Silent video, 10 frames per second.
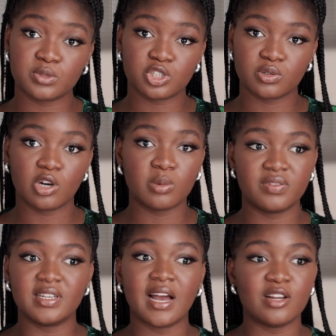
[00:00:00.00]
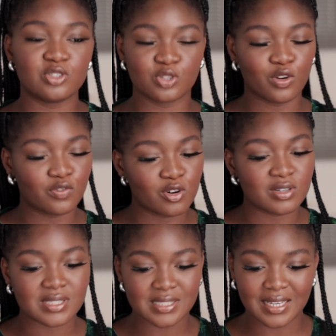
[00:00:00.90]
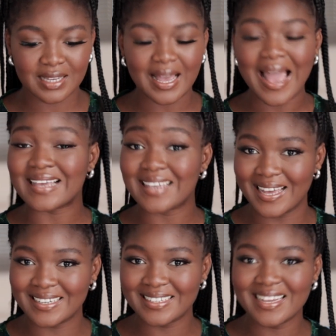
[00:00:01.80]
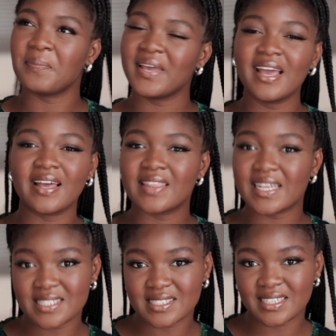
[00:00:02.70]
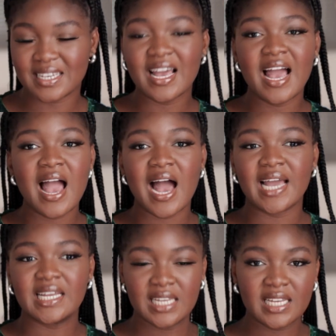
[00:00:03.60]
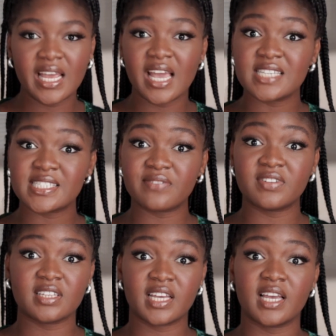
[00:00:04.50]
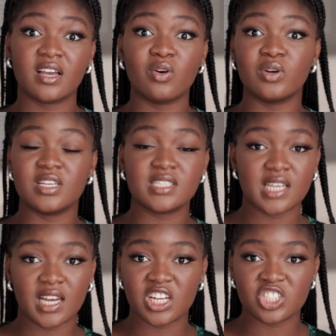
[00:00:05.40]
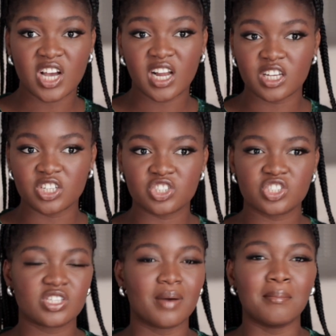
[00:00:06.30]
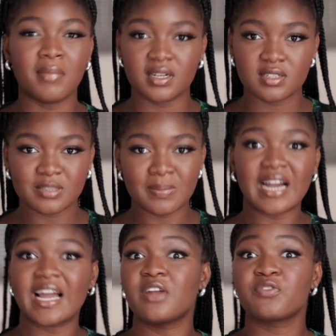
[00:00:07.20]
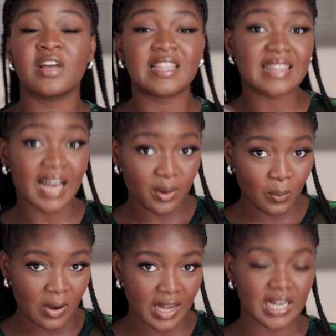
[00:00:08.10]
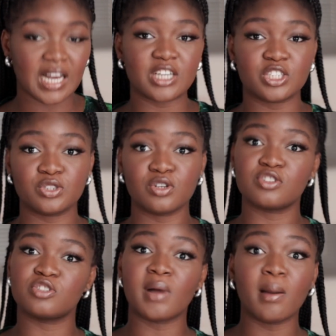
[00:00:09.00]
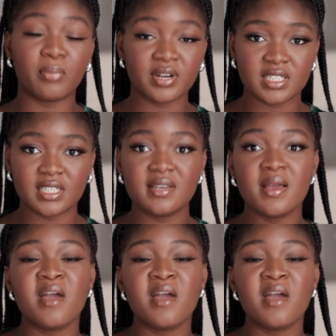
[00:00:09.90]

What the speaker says: me do it. Hopefully I do not fall sick again. But yeah, that is it. I did a 7-day Oli Salad challenge some months back, and for that one I showed you my body,